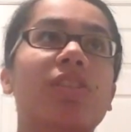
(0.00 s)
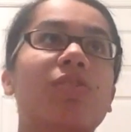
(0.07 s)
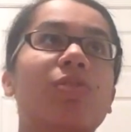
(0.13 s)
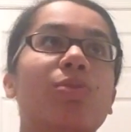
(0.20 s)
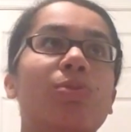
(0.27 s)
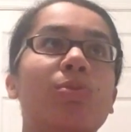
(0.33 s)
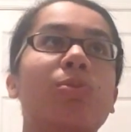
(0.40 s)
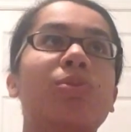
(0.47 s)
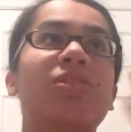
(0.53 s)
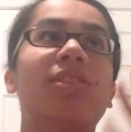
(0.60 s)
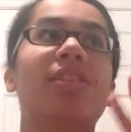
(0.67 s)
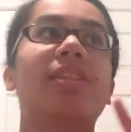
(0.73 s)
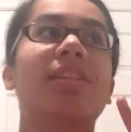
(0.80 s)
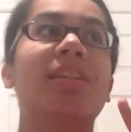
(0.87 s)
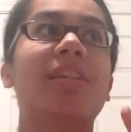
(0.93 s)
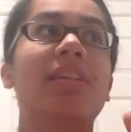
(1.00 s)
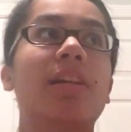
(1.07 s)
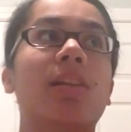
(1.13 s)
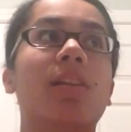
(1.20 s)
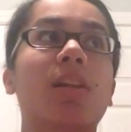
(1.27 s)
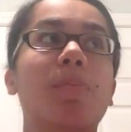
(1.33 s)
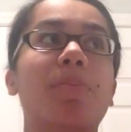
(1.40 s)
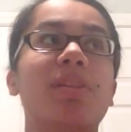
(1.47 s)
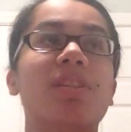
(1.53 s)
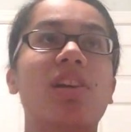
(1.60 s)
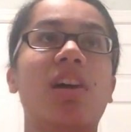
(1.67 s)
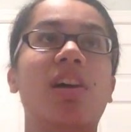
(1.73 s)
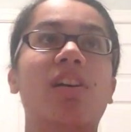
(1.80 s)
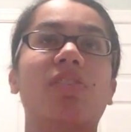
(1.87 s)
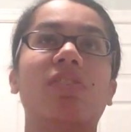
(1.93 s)
get to see a little bit
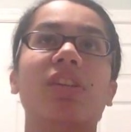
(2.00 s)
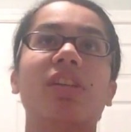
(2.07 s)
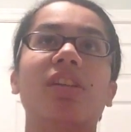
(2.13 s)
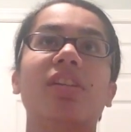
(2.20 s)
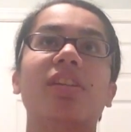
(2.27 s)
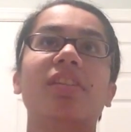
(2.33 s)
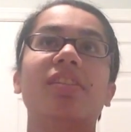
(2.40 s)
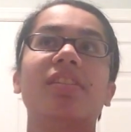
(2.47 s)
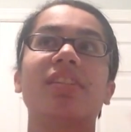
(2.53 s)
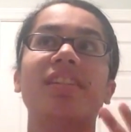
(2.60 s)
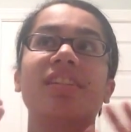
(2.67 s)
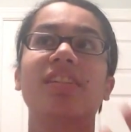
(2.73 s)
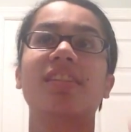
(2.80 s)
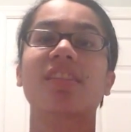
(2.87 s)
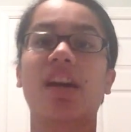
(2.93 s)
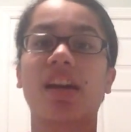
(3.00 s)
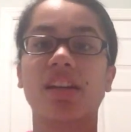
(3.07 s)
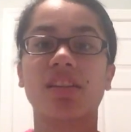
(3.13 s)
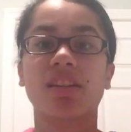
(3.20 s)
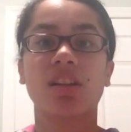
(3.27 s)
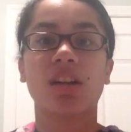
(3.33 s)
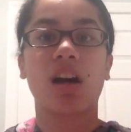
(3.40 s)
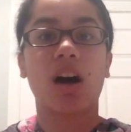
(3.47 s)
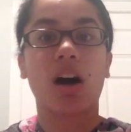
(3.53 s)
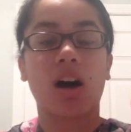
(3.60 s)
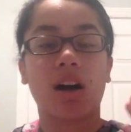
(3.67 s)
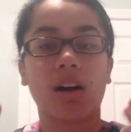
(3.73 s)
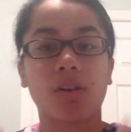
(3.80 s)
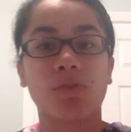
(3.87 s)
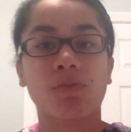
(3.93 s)
of his insight
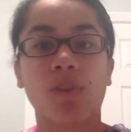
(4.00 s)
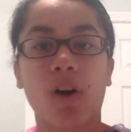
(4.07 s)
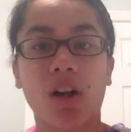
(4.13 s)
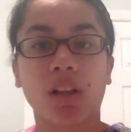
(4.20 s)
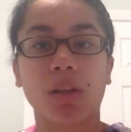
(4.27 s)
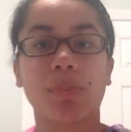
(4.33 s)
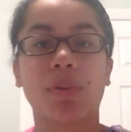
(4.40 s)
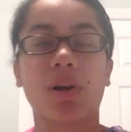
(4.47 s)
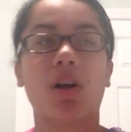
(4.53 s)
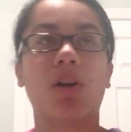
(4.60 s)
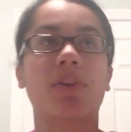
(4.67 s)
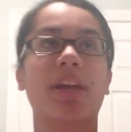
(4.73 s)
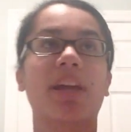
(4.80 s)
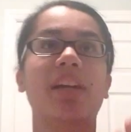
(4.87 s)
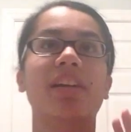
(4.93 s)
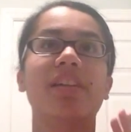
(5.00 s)
on volleyball, okay?